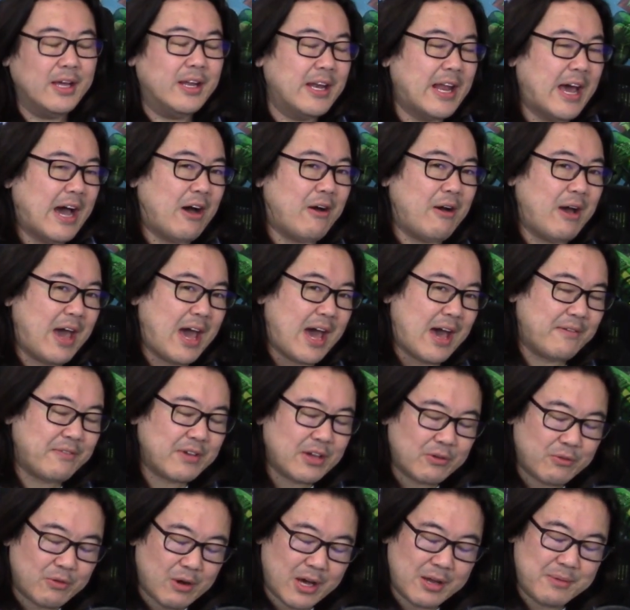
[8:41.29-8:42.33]
Now,
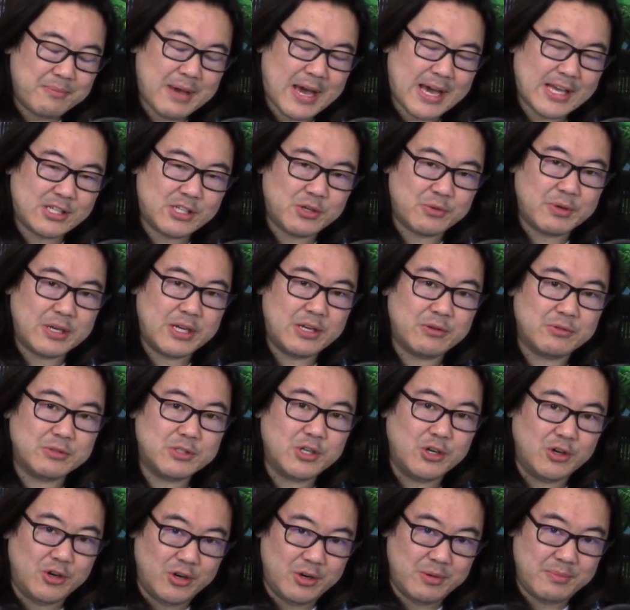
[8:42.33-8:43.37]
having run
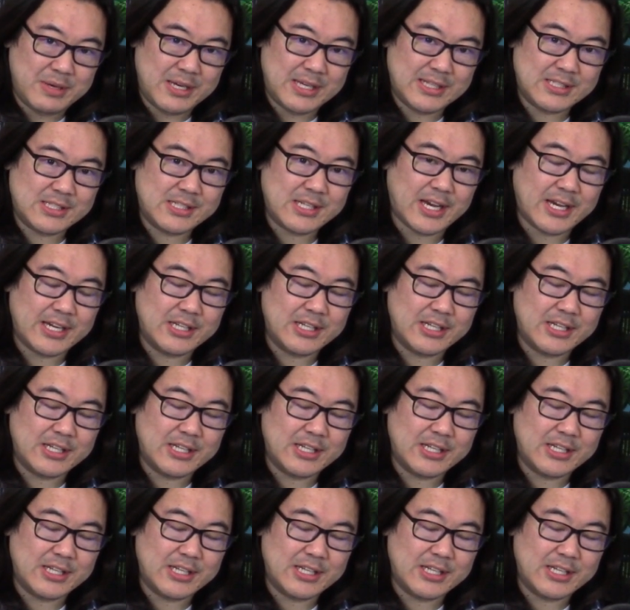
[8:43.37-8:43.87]
Matcherino tournaments,